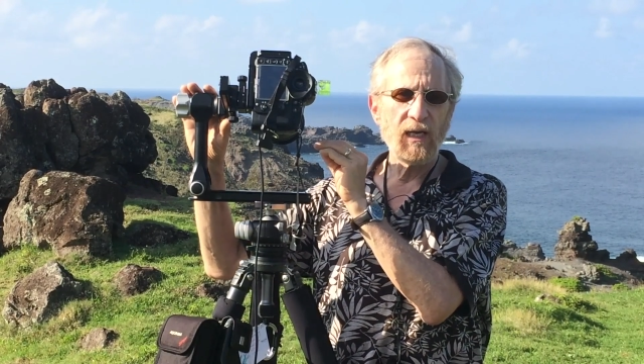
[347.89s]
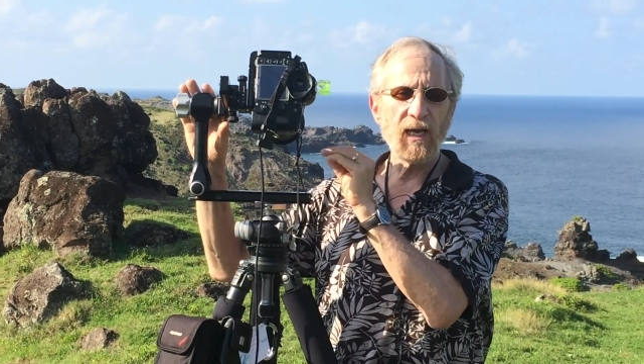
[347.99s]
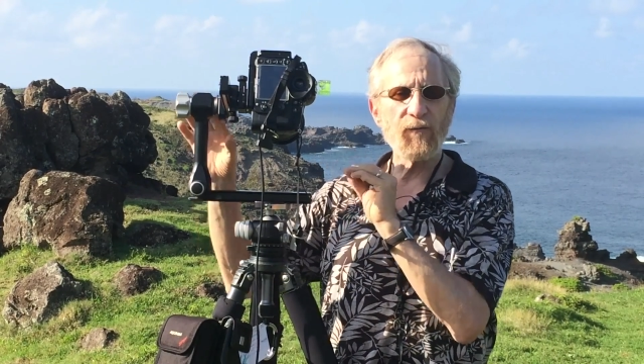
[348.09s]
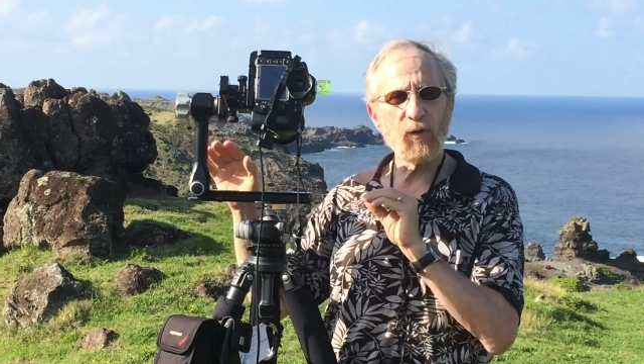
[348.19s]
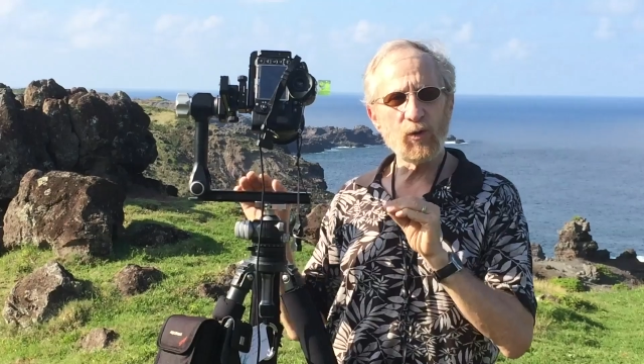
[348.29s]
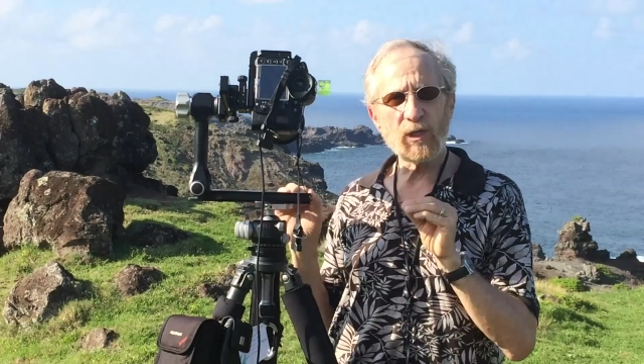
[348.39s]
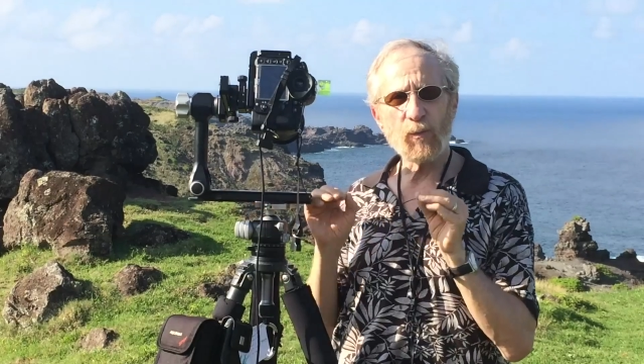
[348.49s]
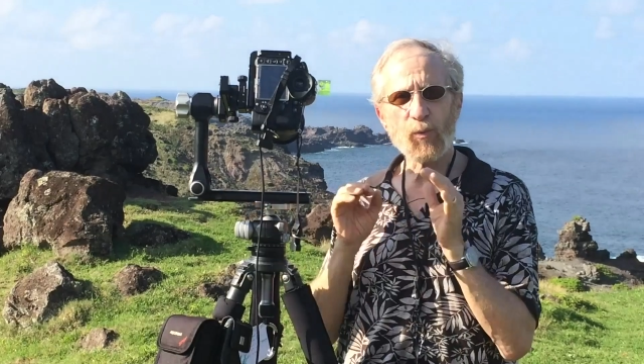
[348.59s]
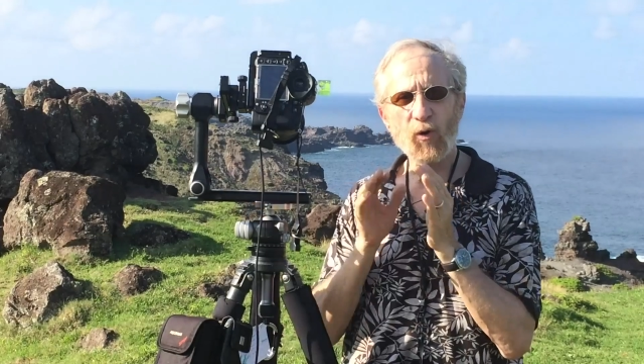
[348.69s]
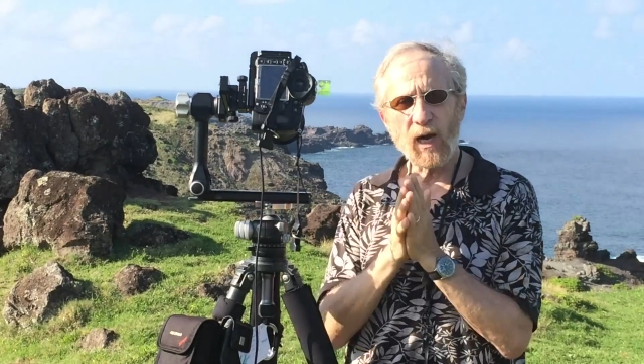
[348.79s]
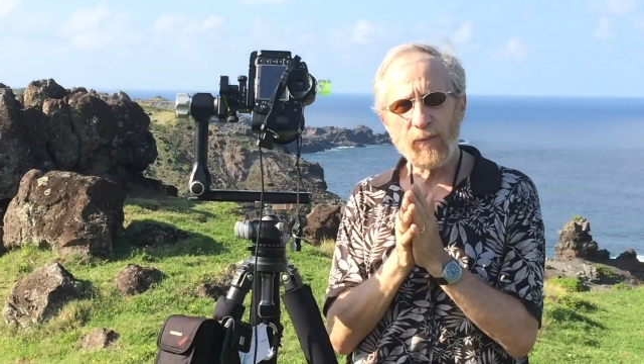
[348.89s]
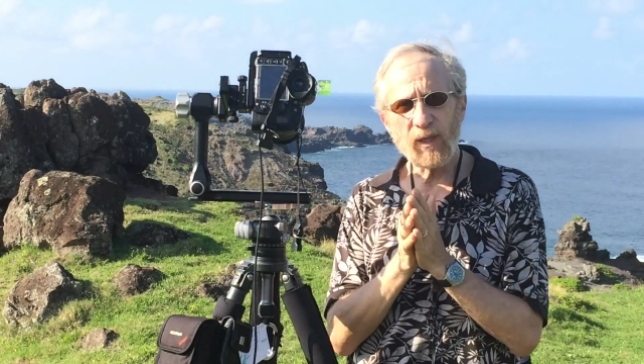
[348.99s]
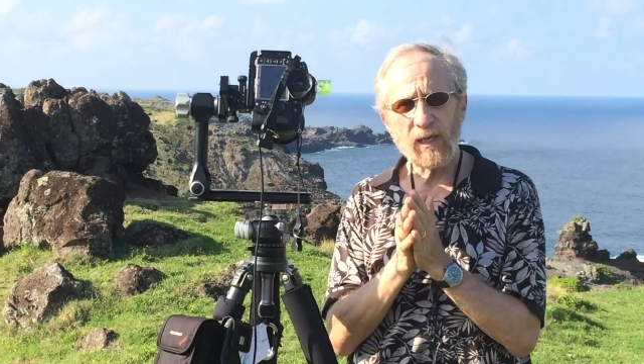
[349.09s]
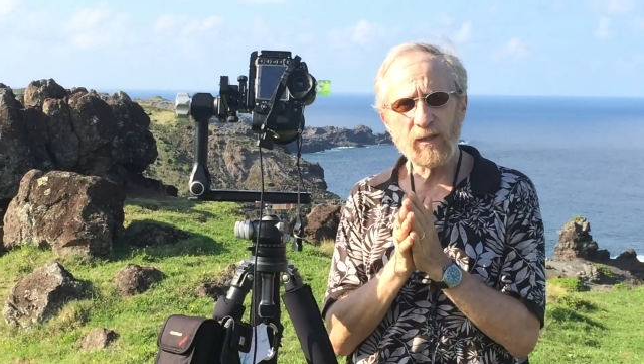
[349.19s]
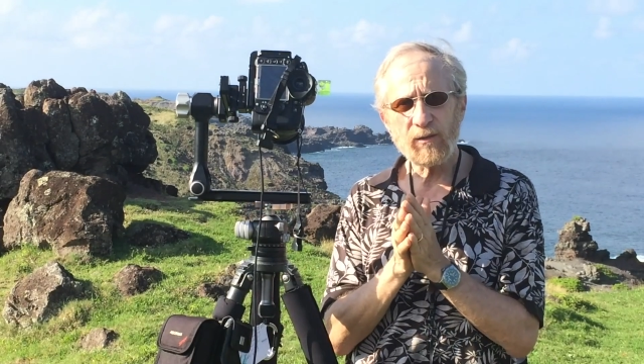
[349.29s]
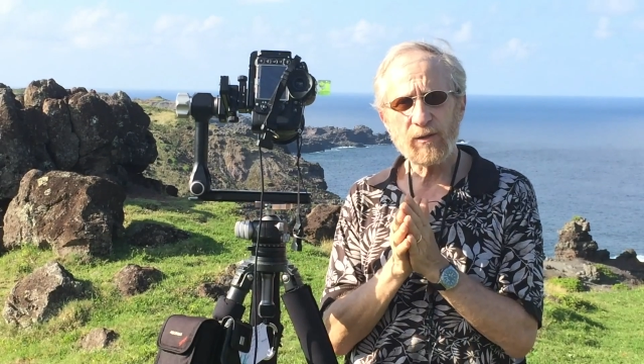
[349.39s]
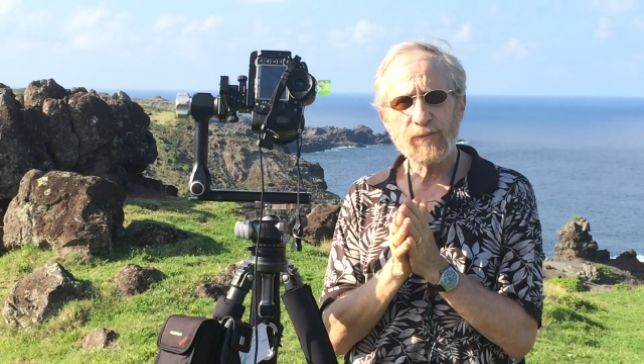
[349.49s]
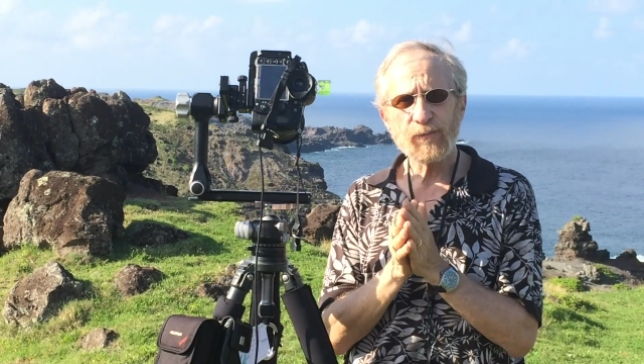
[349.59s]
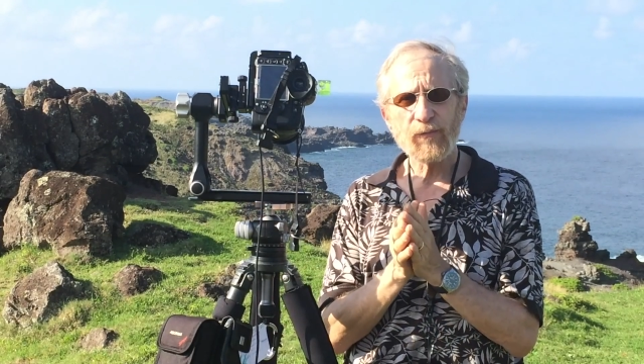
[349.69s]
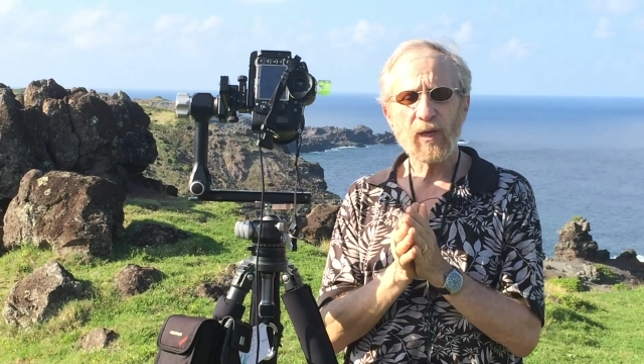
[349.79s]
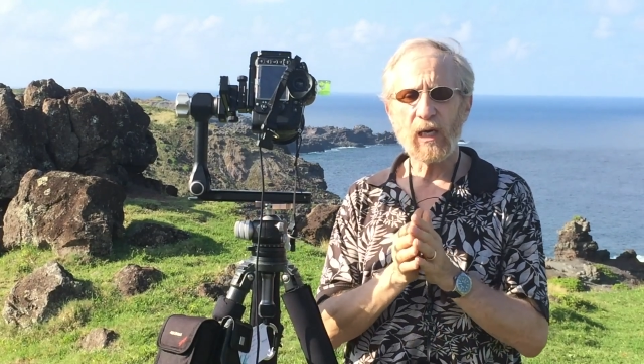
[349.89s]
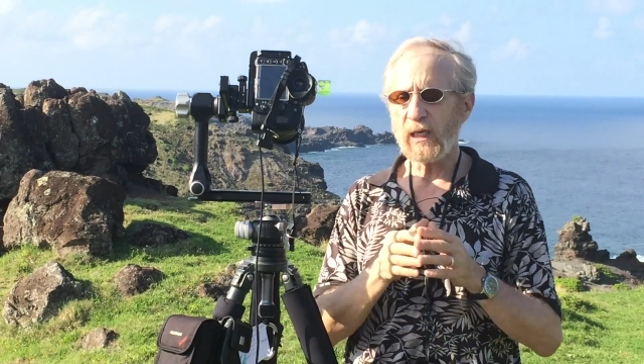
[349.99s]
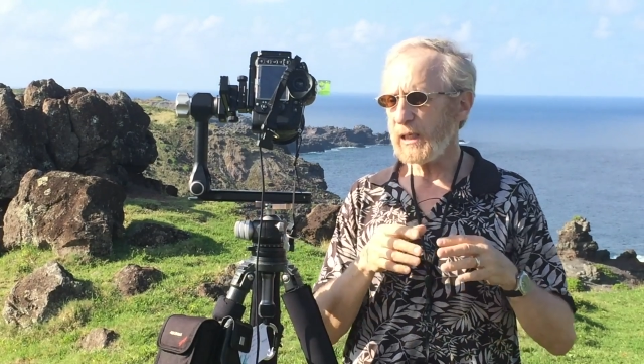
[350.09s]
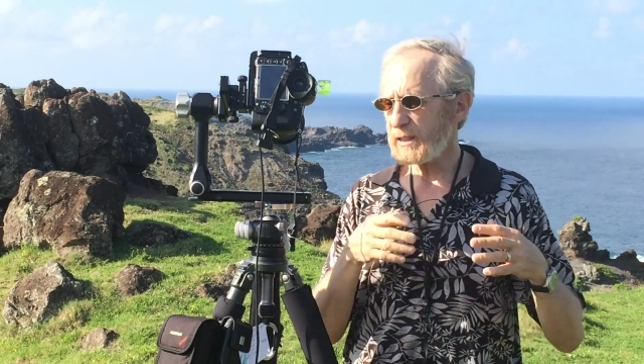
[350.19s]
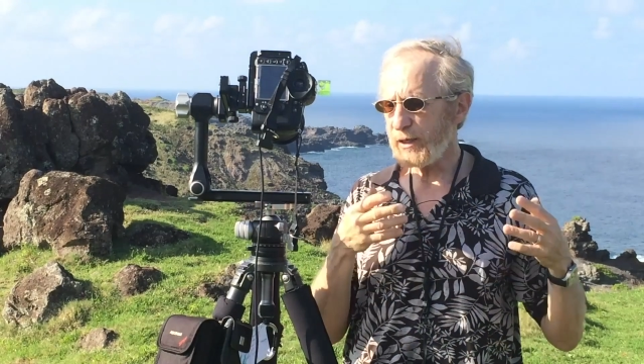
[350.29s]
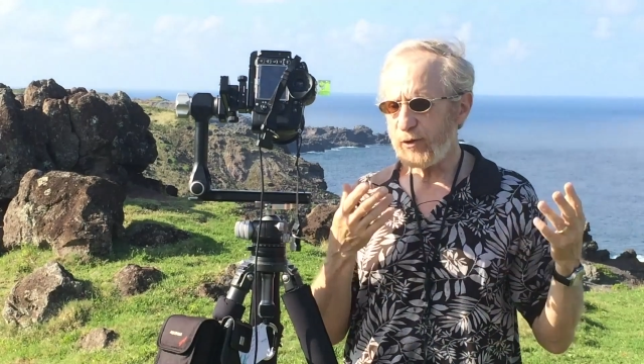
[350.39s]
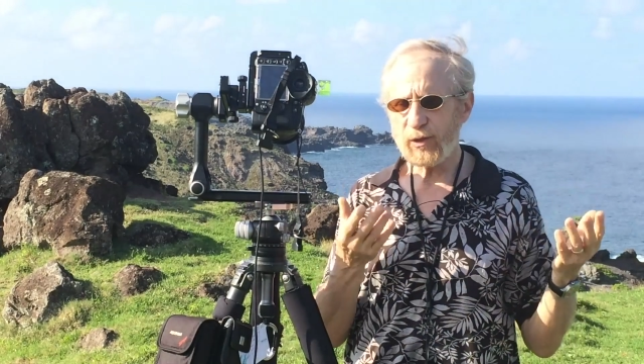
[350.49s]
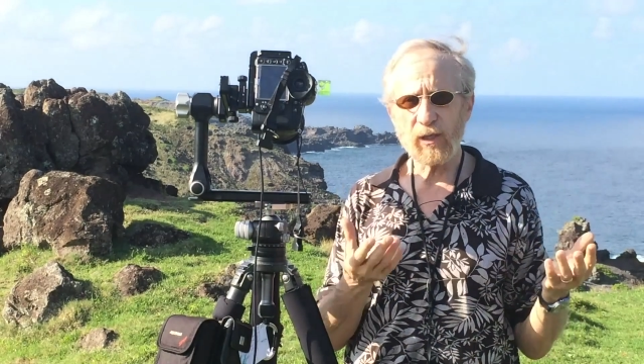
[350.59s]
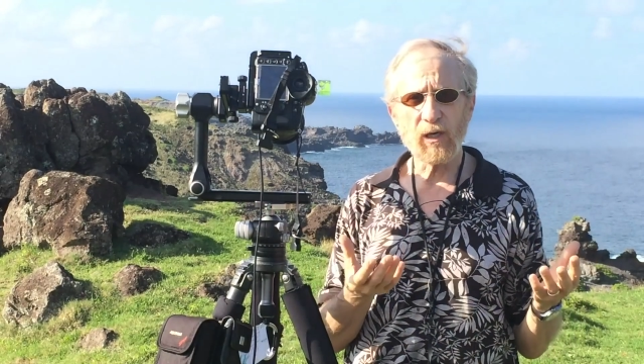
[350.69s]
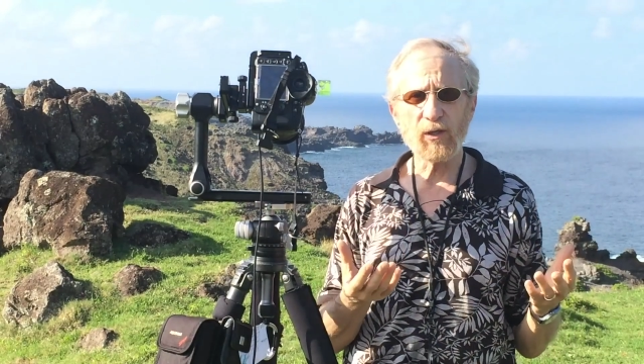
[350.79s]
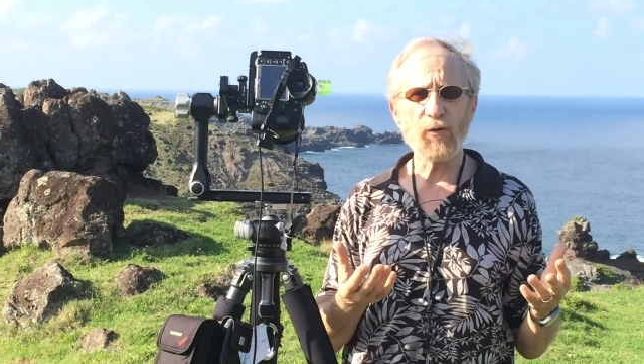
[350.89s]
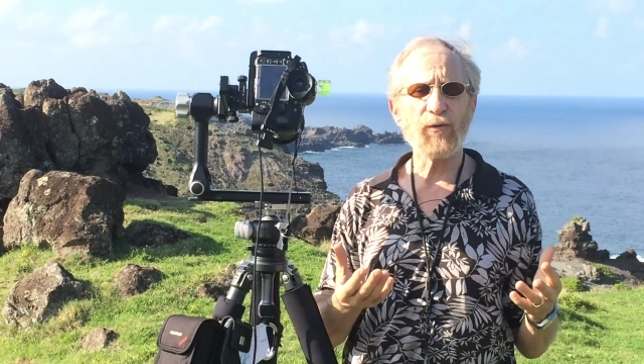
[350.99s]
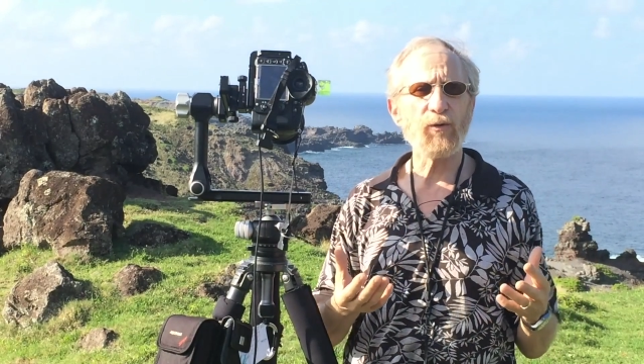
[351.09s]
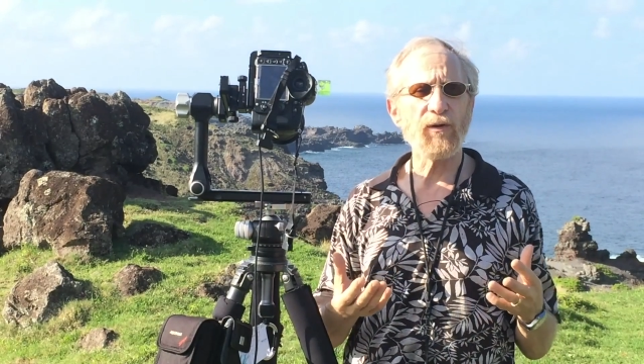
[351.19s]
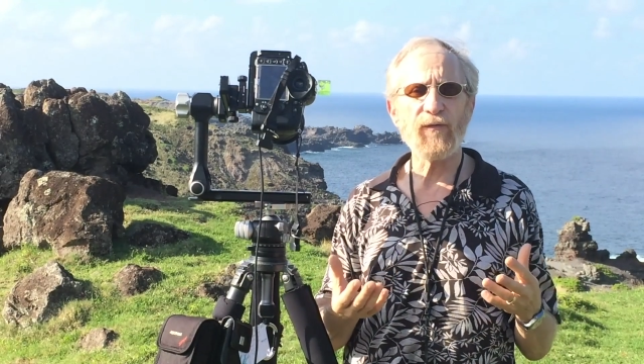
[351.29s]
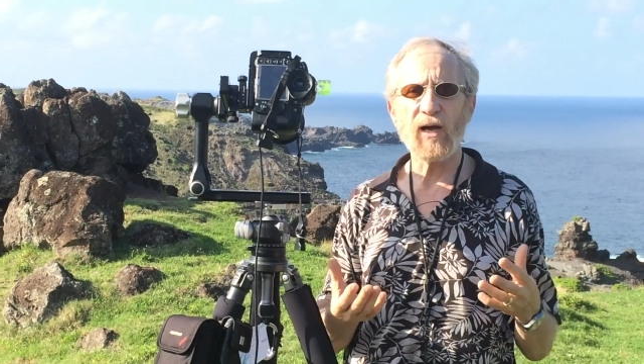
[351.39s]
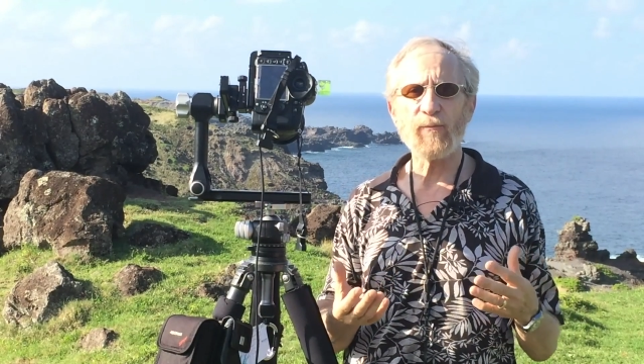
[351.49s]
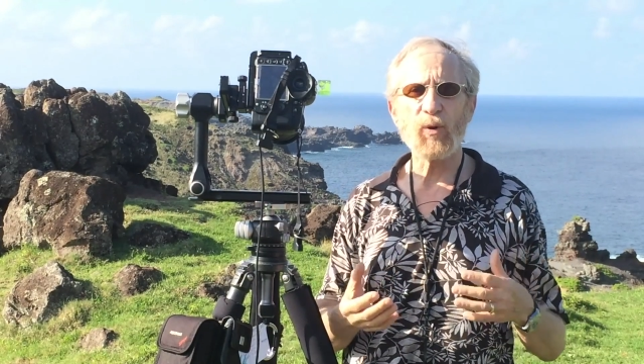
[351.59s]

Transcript: Now, if you're using a prime lens, let's say using 135